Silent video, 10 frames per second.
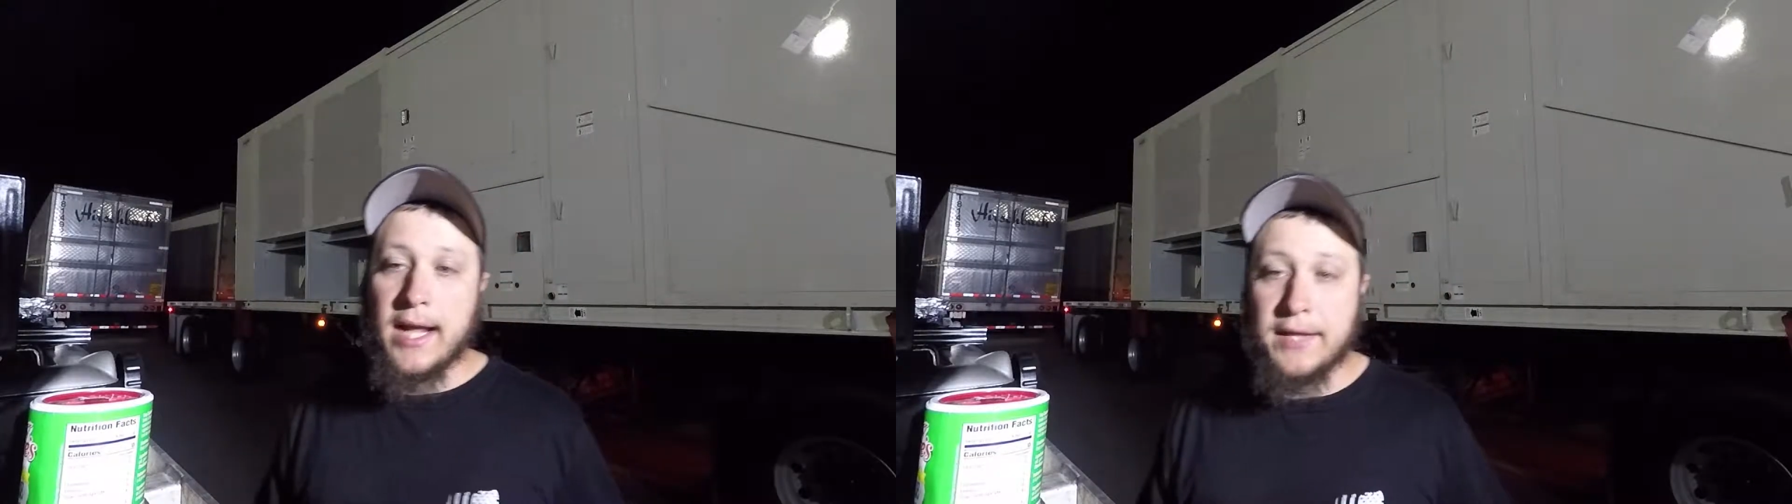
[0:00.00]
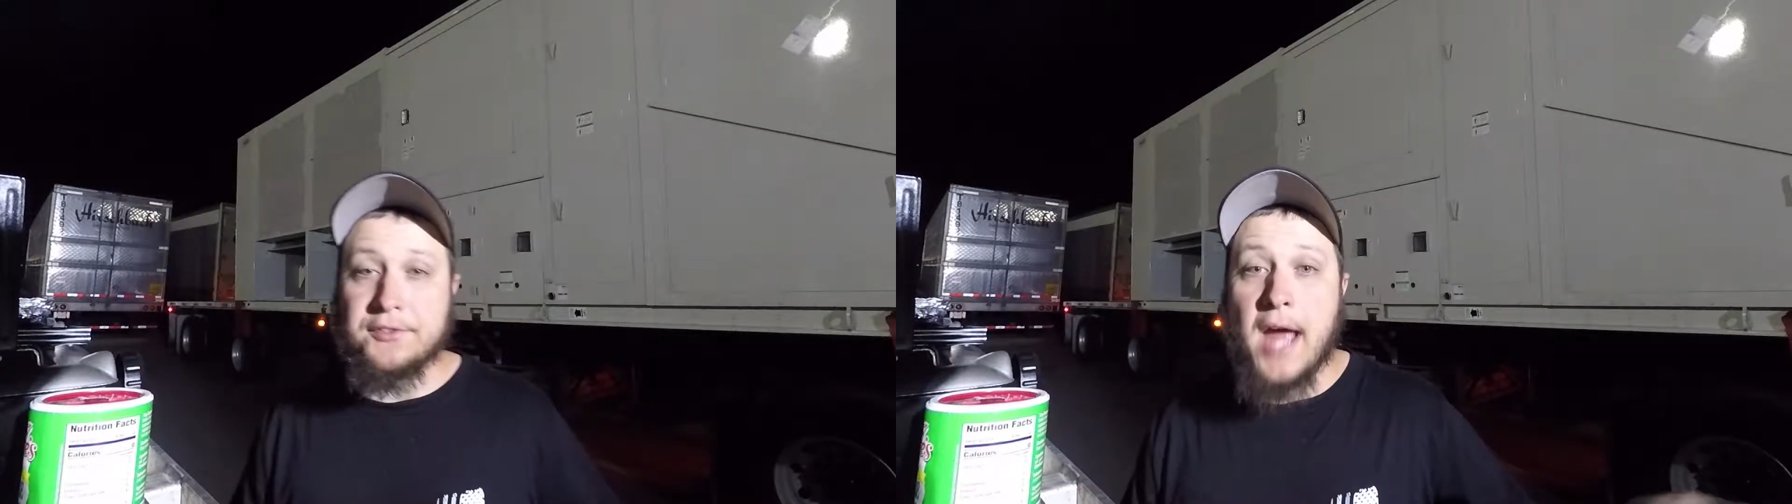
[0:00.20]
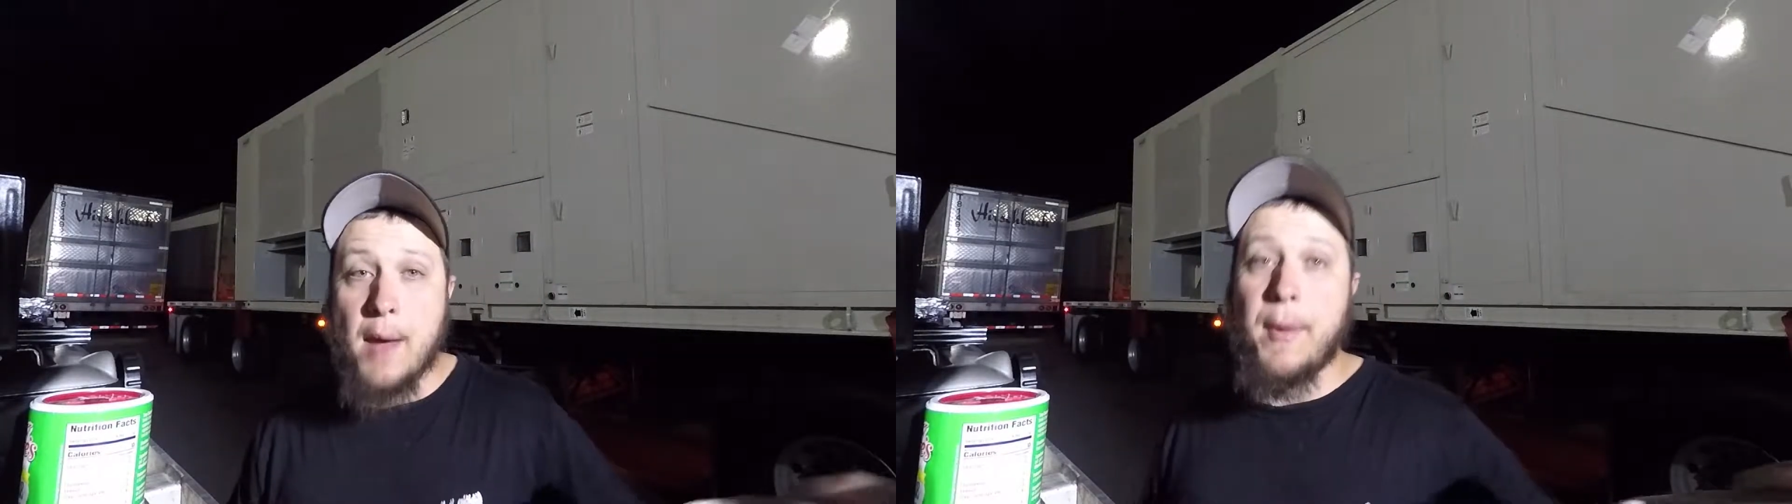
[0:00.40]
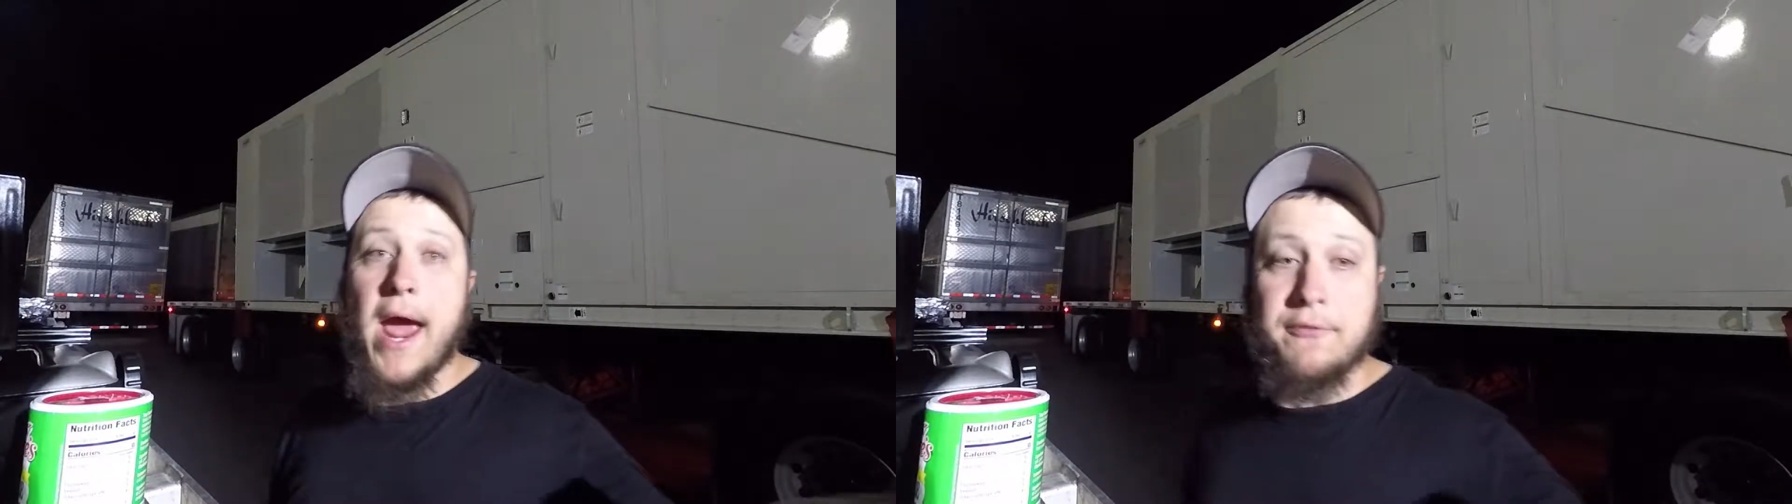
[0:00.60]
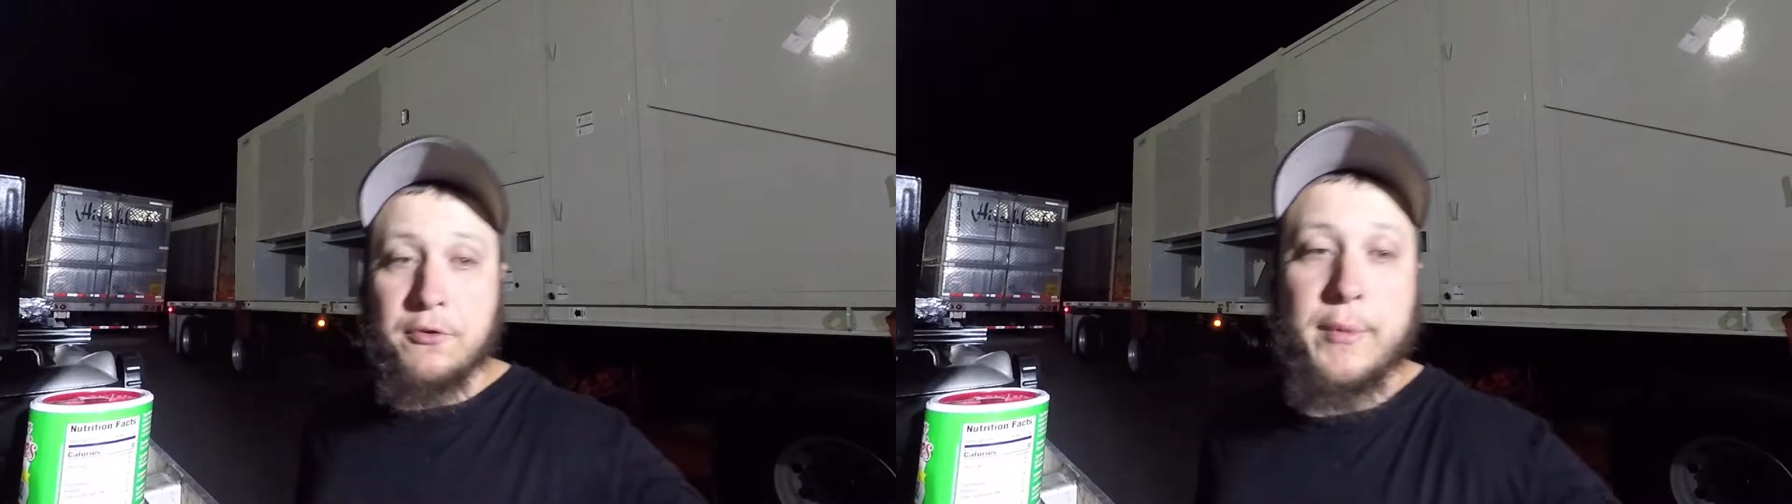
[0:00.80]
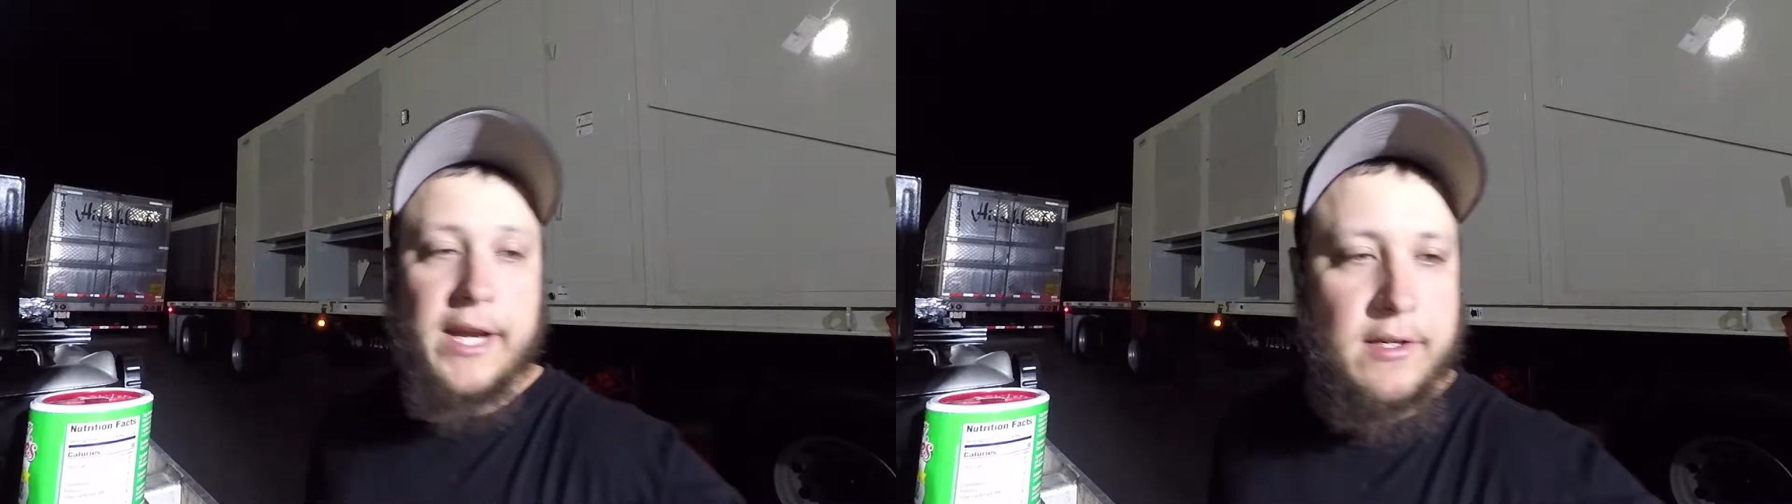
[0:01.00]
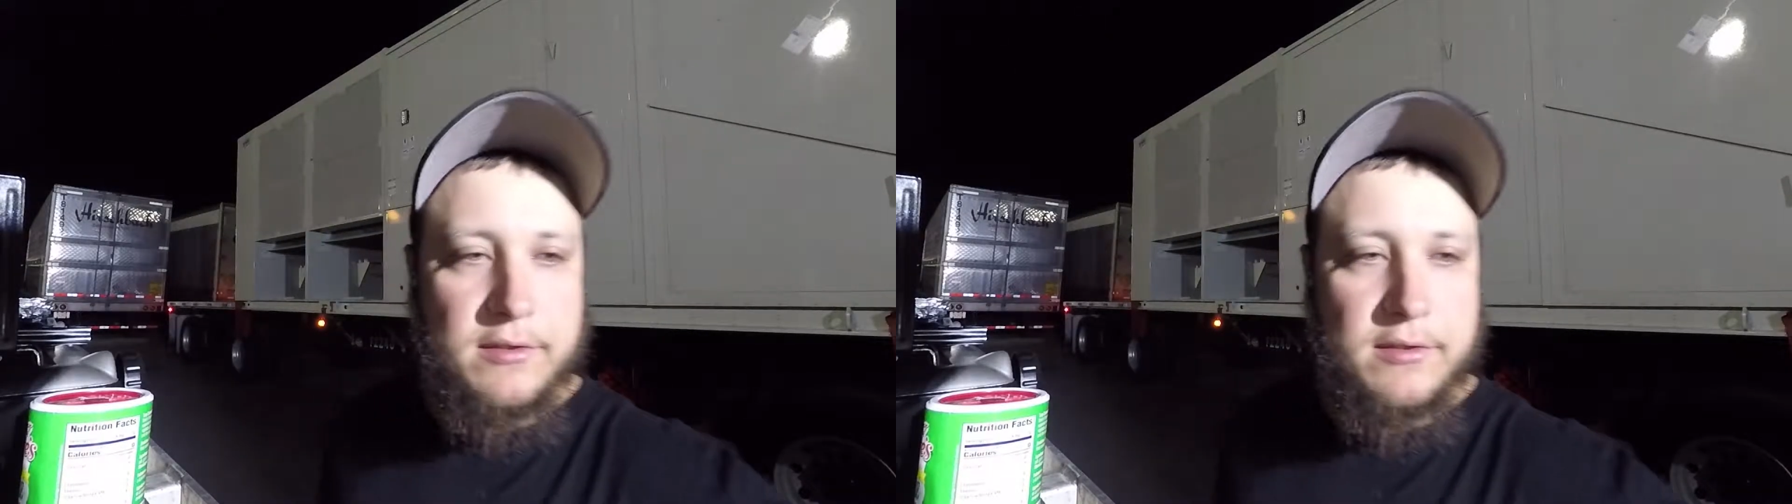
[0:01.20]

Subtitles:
It's not bad for me.